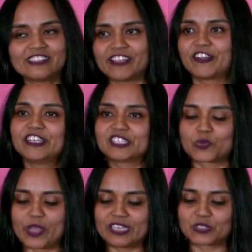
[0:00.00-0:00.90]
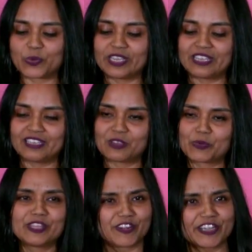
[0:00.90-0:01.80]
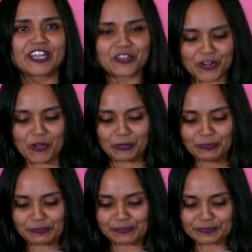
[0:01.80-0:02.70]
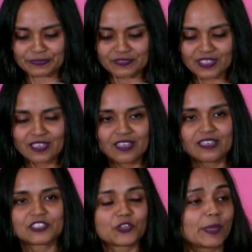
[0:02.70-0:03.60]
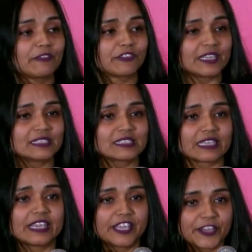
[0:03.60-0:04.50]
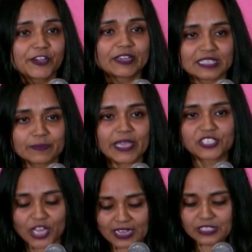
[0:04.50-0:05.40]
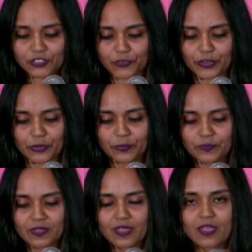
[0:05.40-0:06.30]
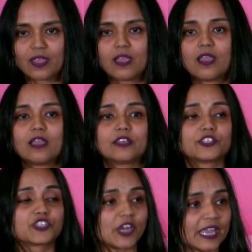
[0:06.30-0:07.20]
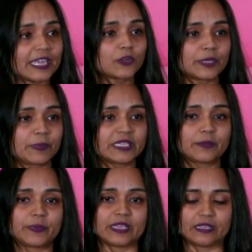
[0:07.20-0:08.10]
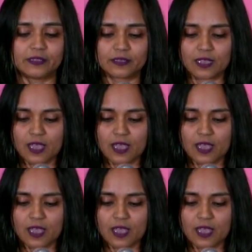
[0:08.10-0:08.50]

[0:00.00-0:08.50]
hilarious ways we learn and grow. So my friends, here is my challenge for you. Try out IPDP,